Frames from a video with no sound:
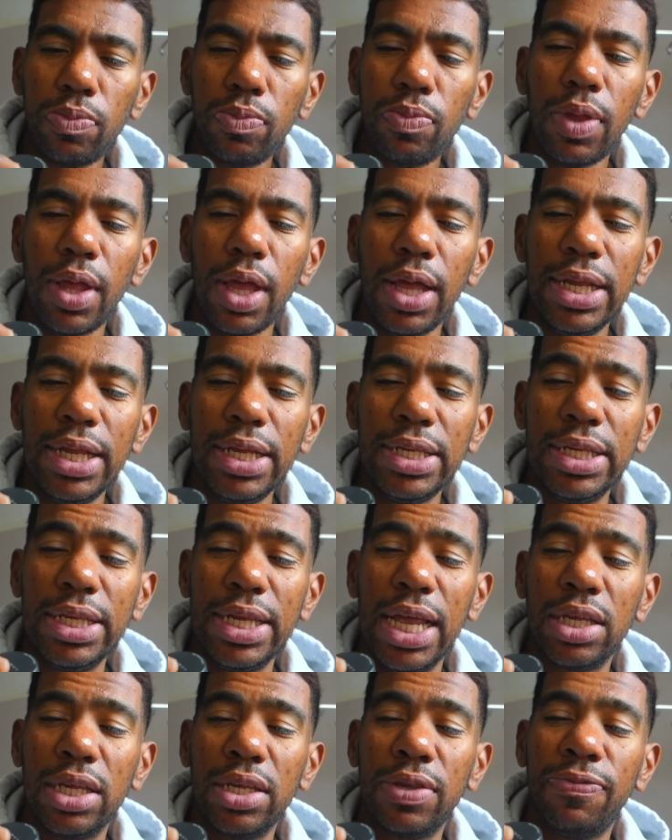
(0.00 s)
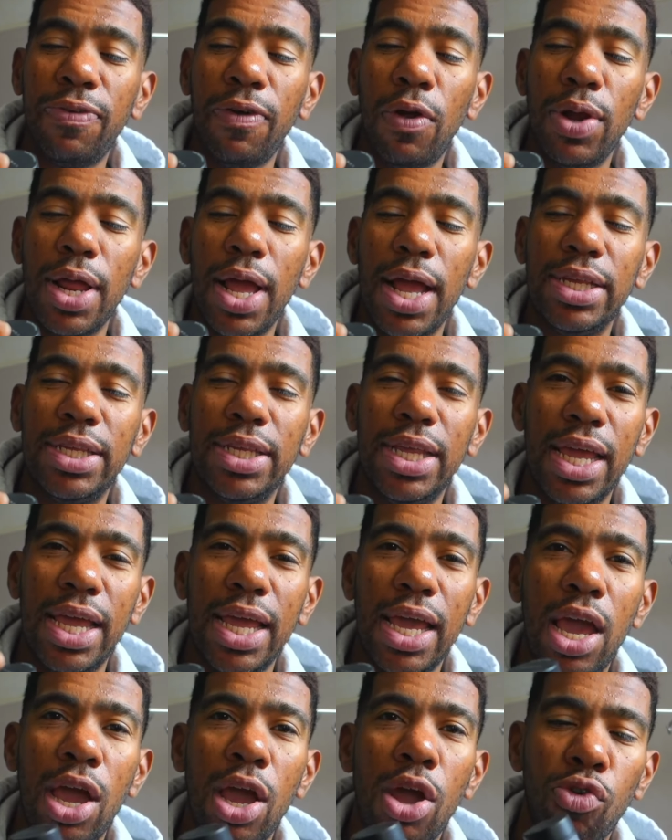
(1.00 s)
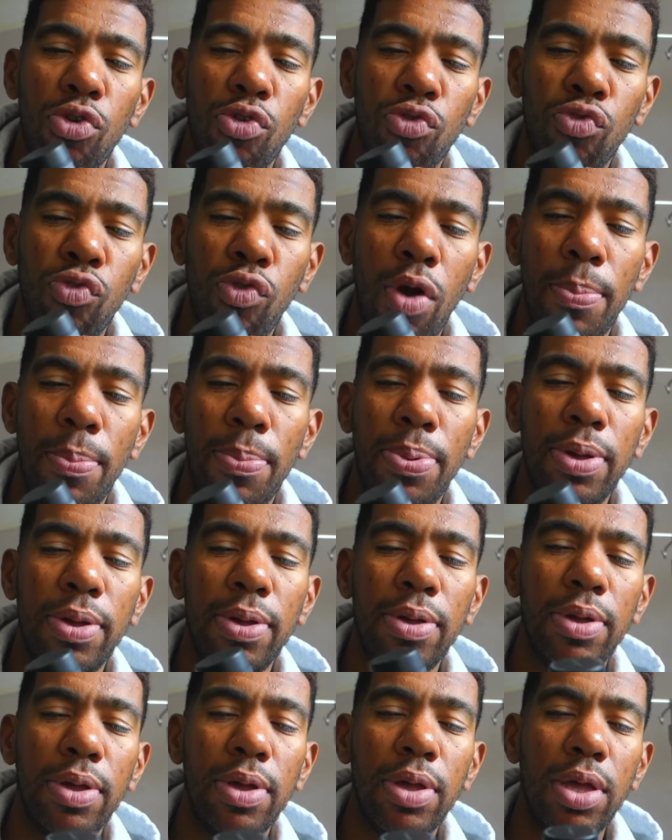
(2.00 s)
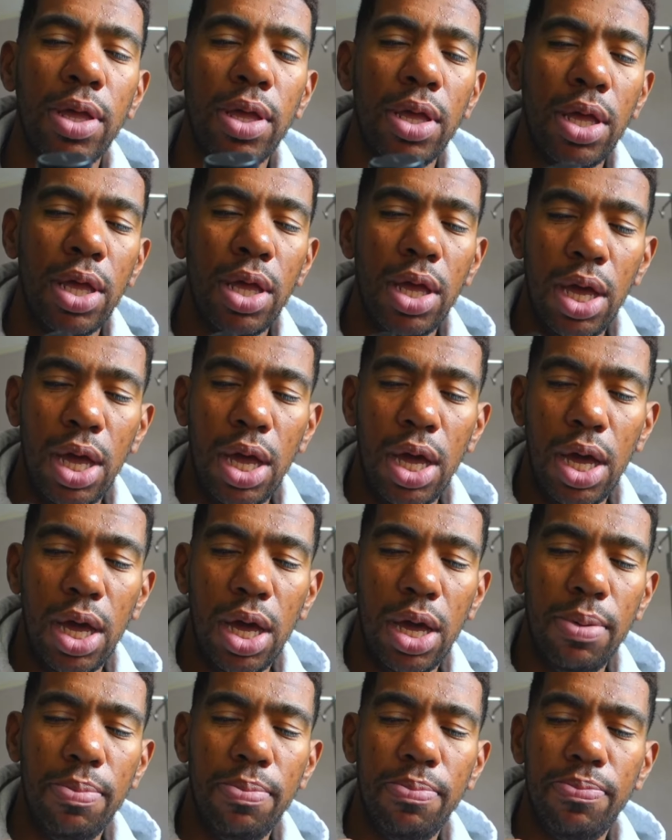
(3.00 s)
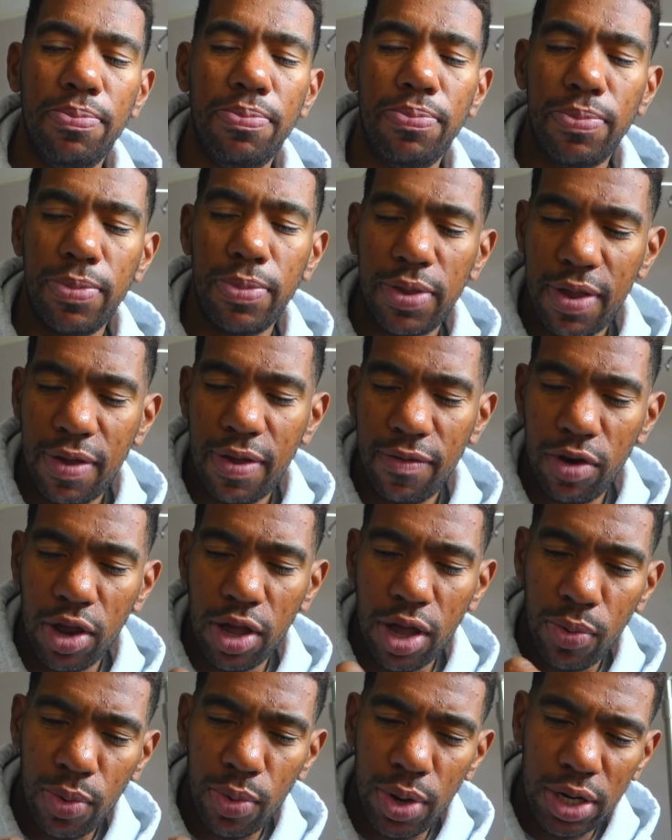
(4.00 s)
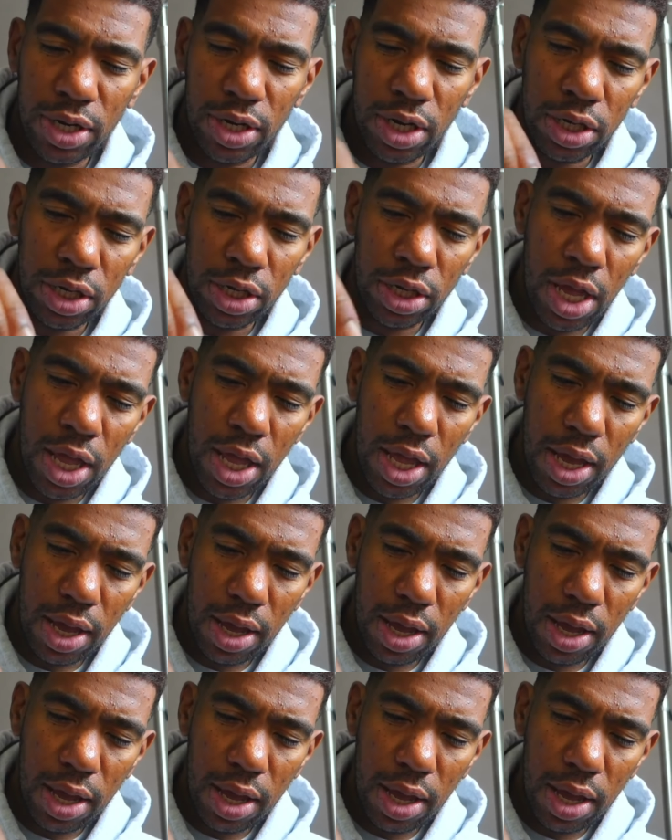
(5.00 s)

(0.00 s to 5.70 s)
This is exfoliating rub. Um, have a look at what this looks like.